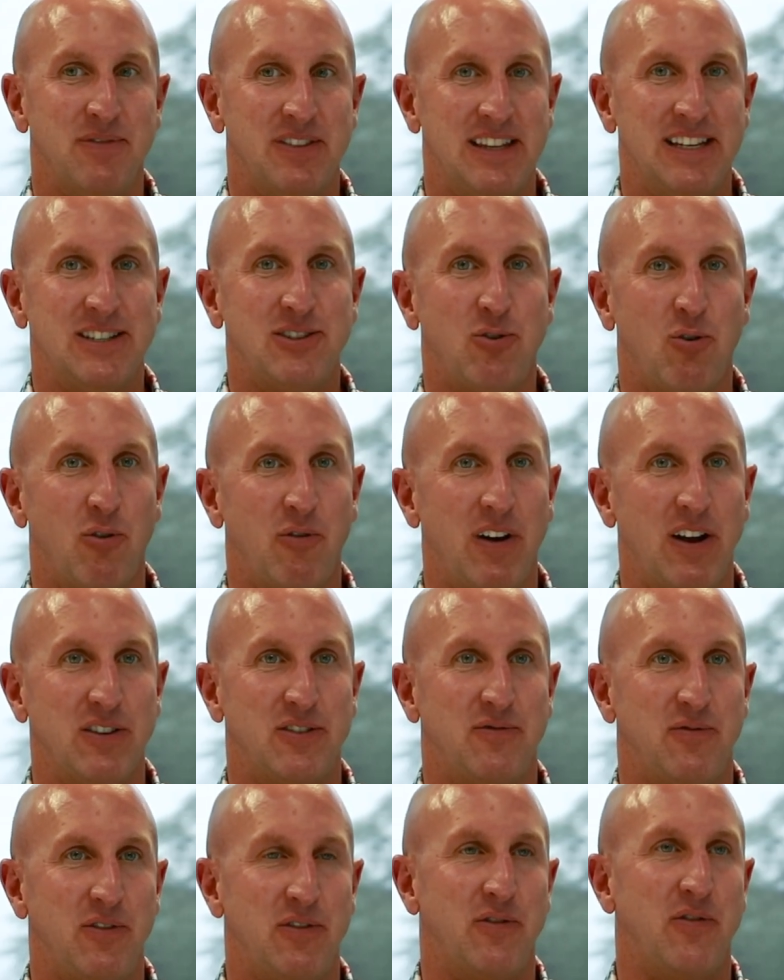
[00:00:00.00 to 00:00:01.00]
These core
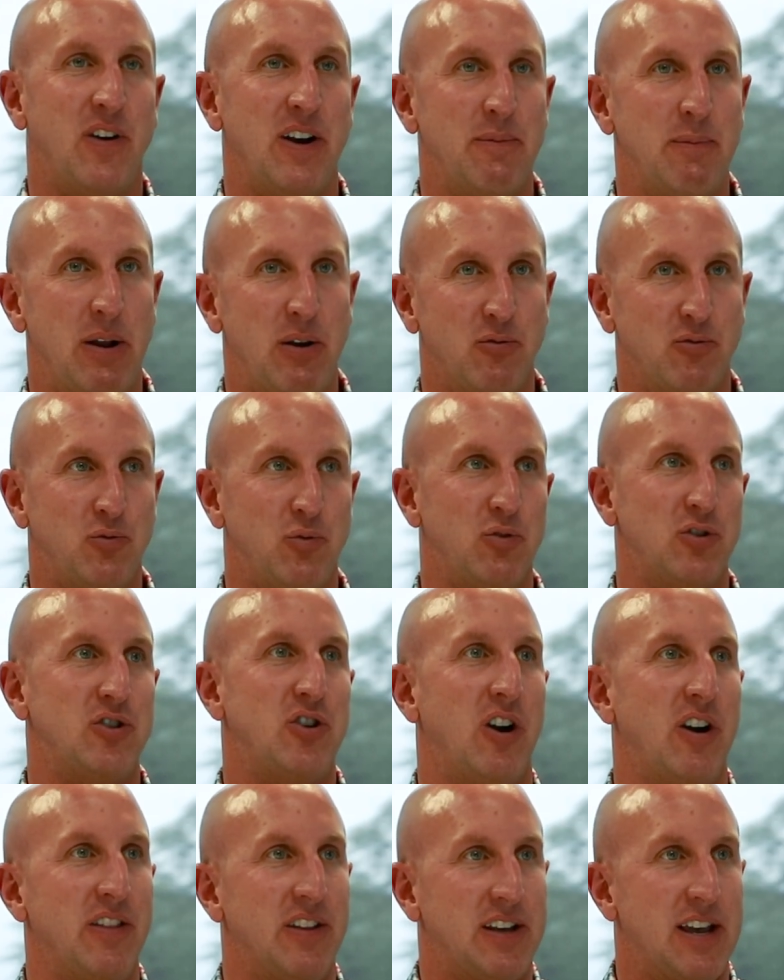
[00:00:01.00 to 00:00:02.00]
values, it's funny, man, as we were
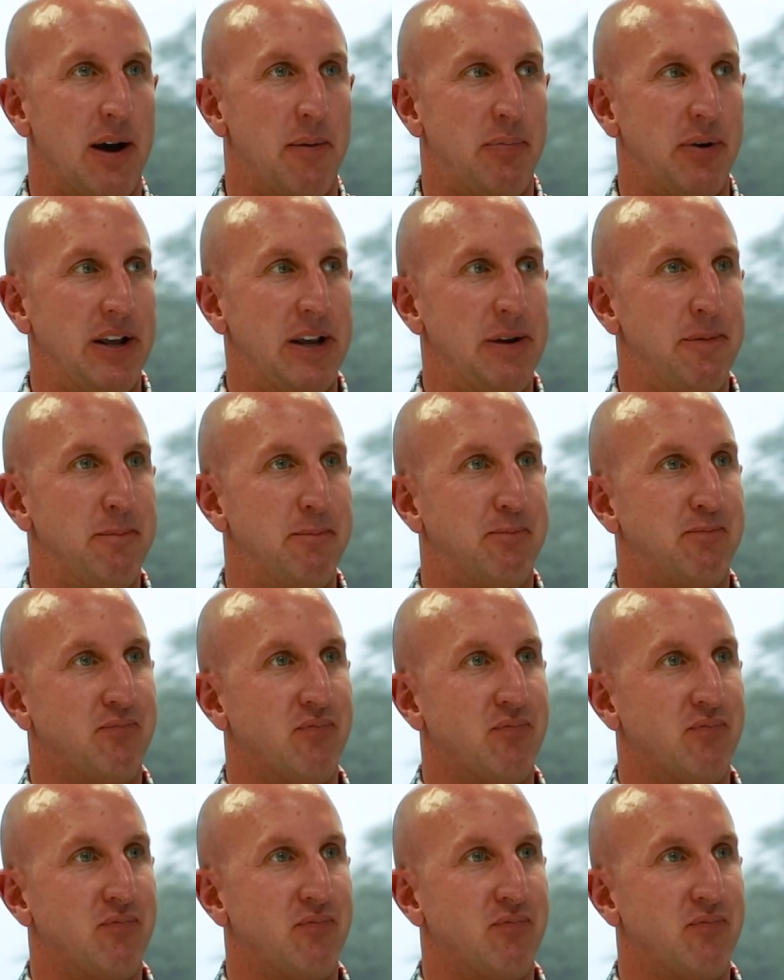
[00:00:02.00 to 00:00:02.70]
starting the company,